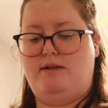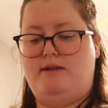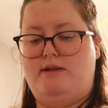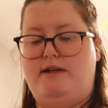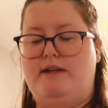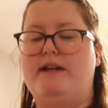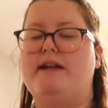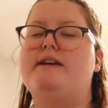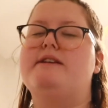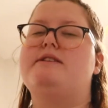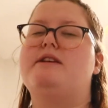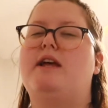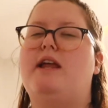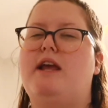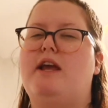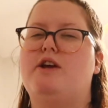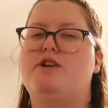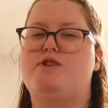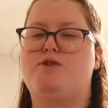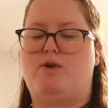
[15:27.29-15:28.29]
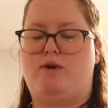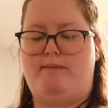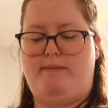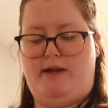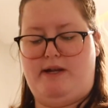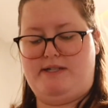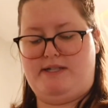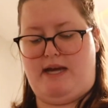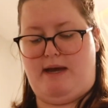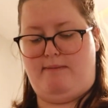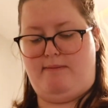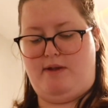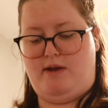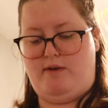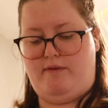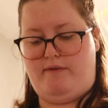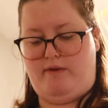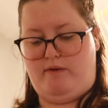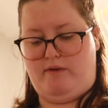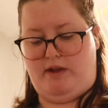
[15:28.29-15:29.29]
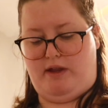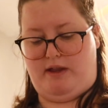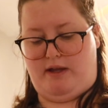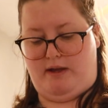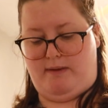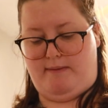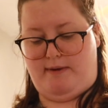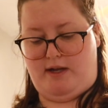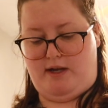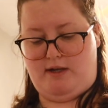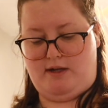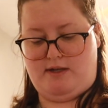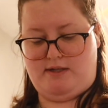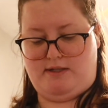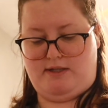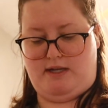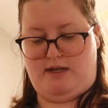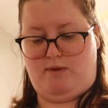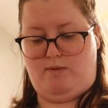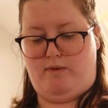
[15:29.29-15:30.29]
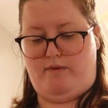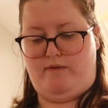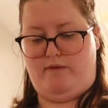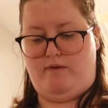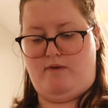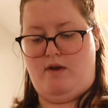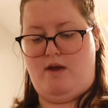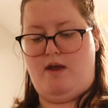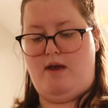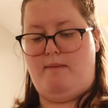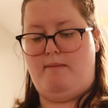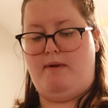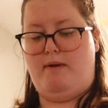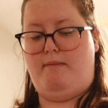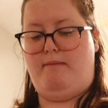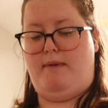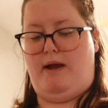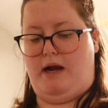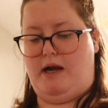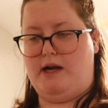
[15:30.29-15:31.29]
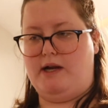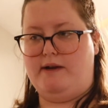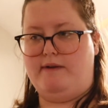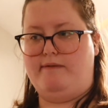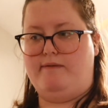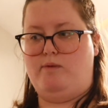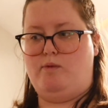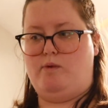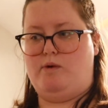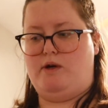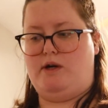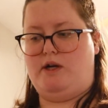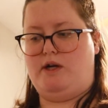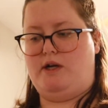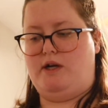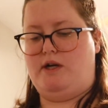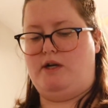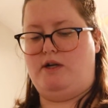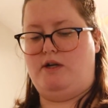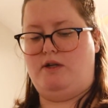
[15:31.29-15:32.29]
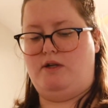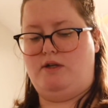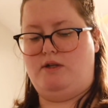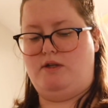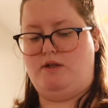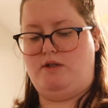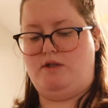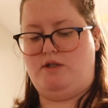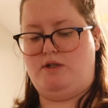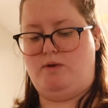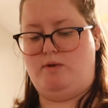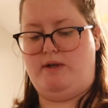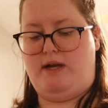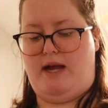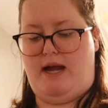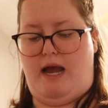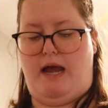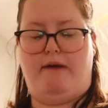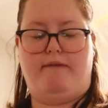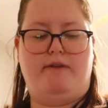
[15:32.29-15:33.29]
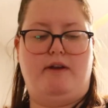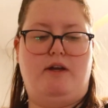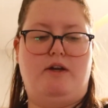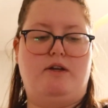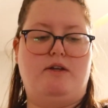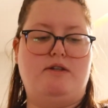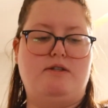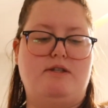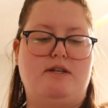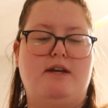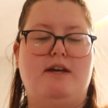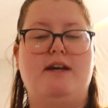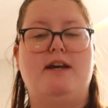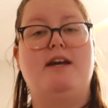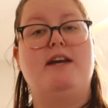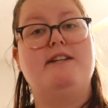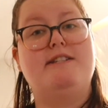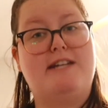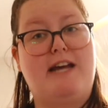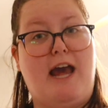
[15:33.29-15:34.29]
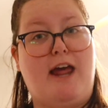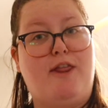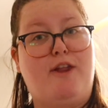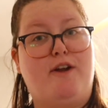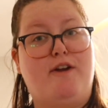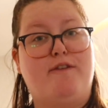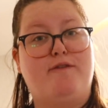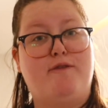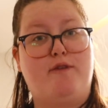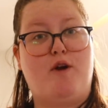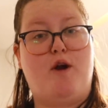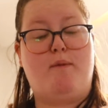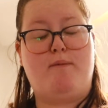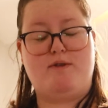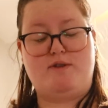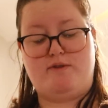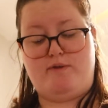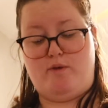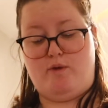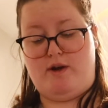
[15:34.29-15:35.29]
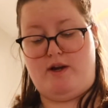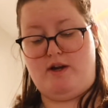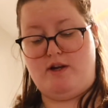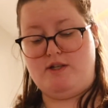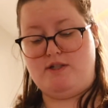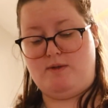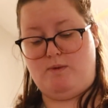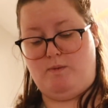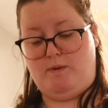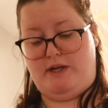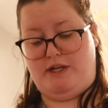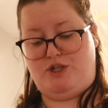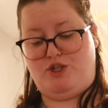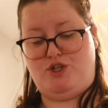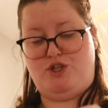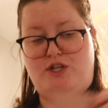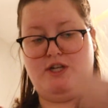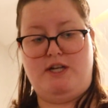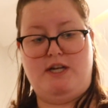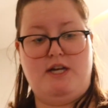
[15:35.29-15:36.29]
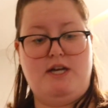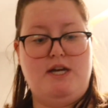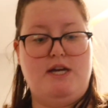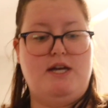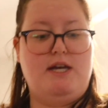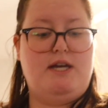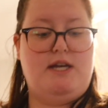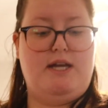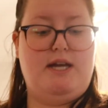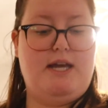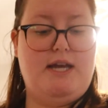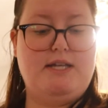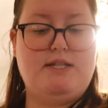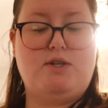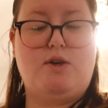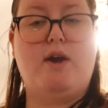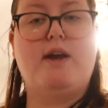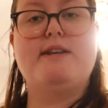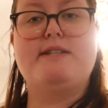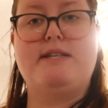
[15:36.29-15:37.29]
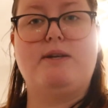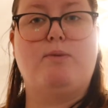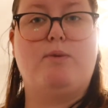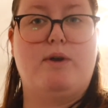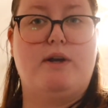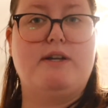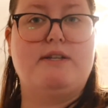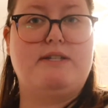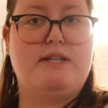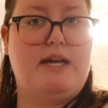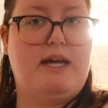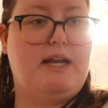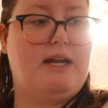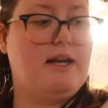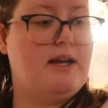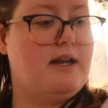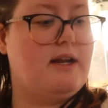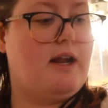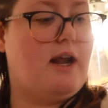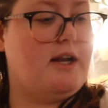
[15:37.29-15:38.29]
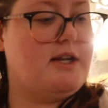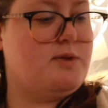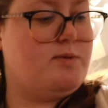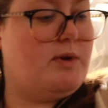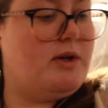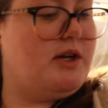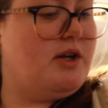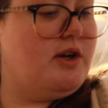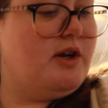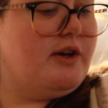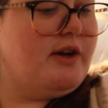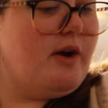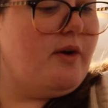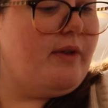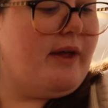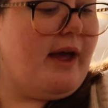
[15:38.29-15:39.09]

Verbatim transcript: It is like a short amount of time though, if you really think about it, because like we've been married for two and a half years, together for almost four years, which is crazy. We're insane. I just want you to know